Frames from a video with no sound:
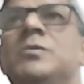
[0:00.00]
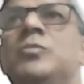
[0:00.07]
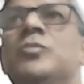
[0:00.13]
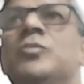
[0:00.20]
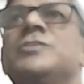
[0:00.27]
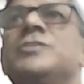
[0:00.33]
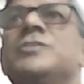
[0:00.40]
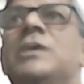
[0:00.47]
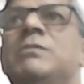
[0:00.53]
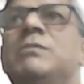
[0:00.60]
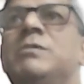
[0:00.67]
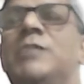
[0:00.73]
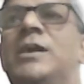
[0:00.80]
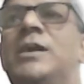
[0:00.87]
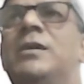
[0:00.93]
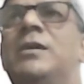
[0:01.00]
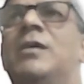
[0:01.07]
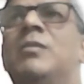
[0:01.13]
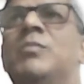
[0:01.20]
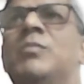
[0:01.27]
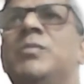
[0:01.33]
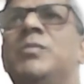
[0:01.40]
goes everywhere.
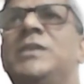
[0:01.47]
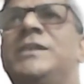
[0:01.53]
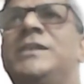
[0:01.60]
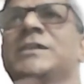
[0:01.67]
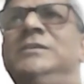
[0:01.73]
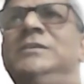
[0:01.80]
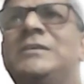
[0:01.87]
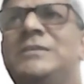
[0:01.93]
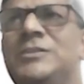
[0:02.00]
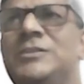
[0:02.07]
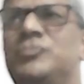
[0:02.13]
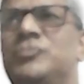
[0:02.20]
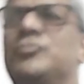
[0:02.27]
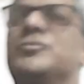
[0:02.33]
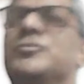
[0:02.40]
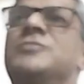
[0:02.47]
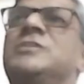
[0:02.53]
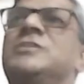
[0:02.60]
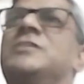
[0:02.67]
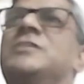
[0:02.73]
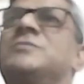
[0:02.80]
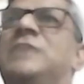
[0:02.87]
Our mobility has increased to such
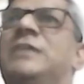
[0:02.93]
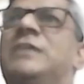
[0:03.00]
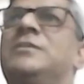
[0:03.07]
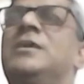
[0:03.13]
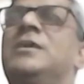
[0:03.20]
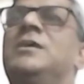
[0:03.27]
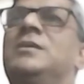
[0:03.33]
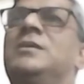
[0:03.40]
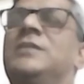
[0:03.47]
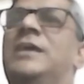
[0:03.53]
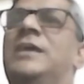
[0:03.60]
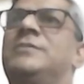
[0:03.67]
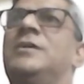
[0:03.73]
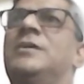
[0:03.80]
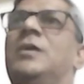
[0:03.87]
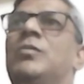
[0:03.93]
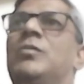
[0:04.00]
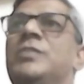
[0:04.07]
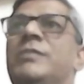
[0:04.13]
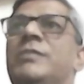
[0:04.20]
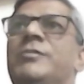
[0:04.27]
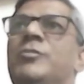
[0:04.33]
an extent that
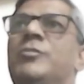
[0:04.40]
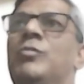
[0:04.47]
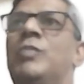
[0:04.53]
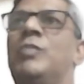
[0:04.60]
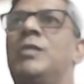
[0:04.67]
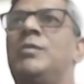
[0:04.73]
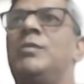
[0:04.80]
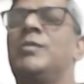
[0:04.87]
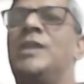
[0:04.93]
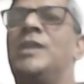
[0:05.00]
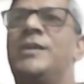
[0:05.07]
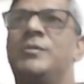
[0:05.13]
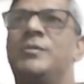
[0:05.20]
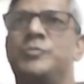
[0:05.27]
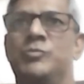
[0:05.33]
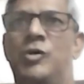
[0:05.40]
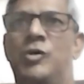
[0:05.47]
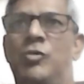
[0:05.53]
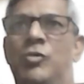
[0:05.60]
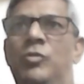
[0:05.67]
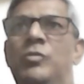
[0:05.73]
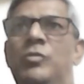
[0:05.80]
we never know where we will end up
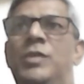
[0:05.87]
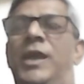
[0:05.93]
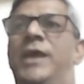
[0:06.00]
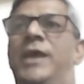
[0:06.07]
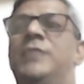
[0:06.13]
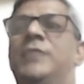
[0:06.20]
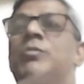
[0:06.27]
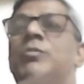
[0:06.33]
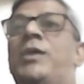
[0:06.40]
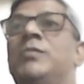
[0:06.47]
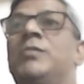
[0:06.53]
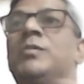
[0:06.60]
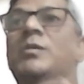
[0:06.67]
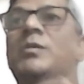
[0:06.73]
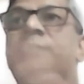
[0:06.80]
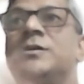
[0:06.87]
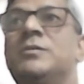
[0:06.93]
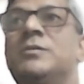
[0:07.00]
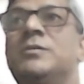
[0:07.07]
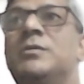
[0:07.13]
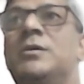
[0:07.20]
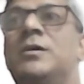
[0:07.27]
tomorrow and where we
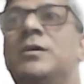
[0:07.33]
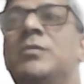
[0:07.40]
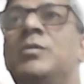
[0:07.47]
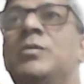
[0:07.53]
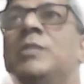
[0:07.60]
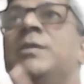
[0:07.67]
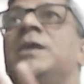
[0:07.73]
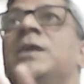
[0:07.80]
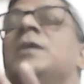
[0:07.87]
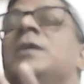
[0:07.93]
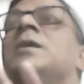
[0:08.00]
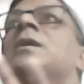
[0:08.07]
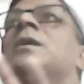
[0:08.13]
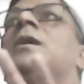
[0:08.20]
will be